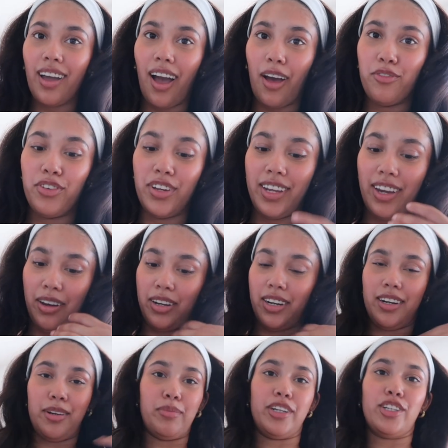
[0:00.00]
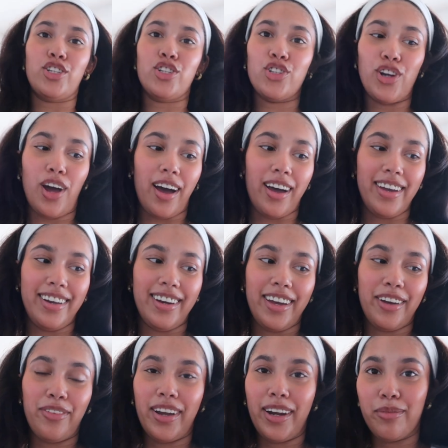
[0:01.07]
I'm feeling a little bit shy
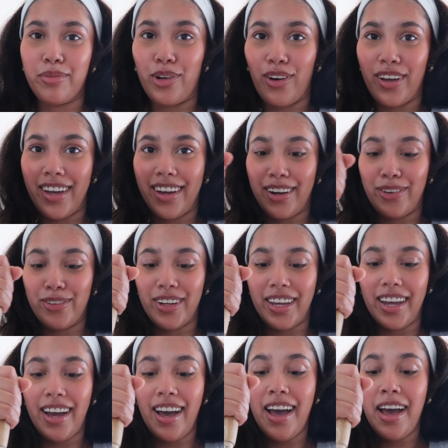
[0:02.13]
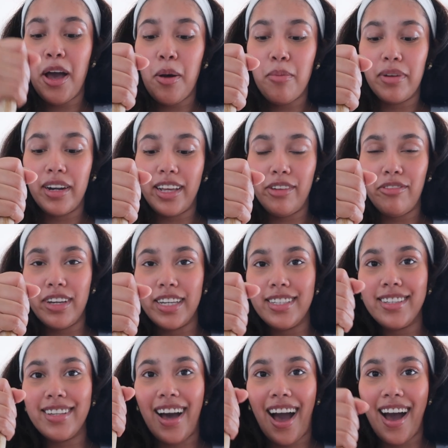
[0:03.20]
like while I'm talking and cooking. But
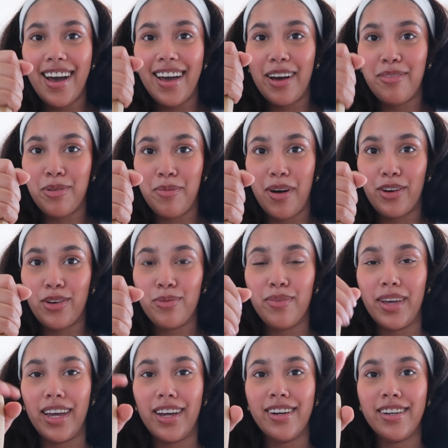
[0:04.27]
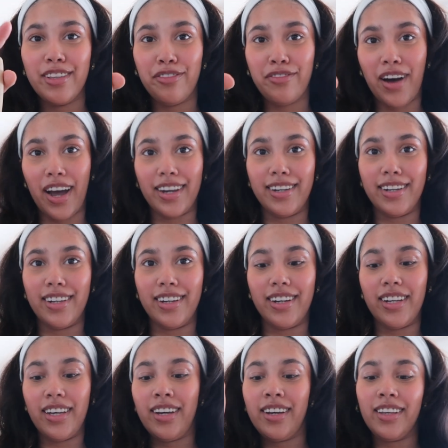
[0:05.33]
anyways, I am about to make the final
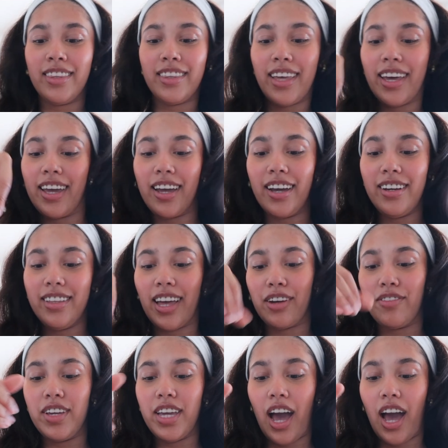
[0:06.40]
thing that we